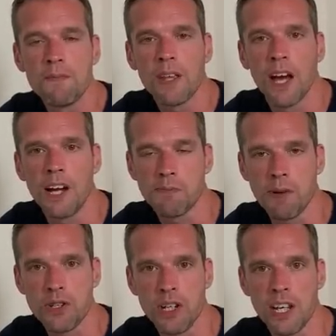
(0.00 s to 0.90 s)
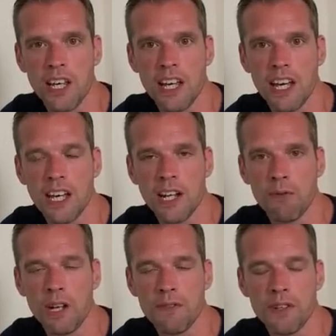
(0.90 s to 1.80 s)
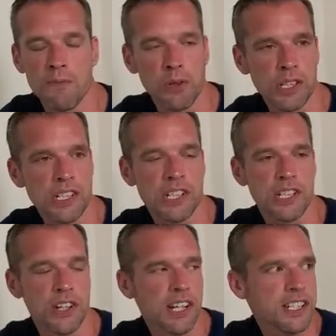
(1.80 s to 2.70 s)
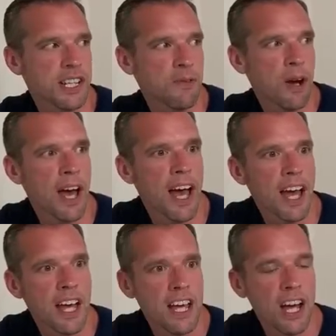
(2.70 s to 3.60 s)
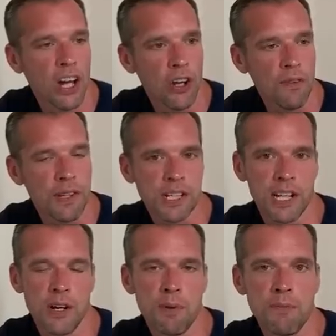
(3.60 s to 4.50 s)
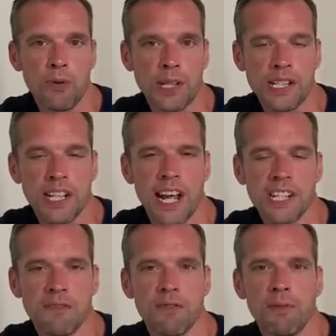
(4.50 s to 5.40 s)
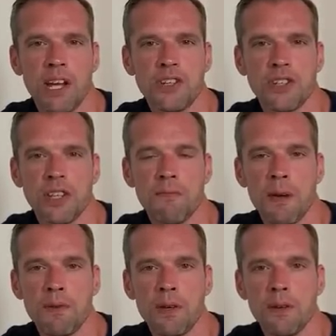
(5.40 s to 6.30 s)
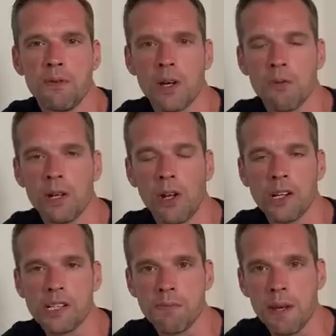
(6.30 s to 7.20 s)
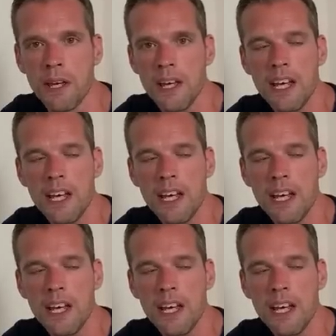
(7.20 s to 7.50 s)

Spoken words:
Especially, you know, we live in a modern society where a lot of us are a little bit more disconnected from nature than maybe we'd like to be.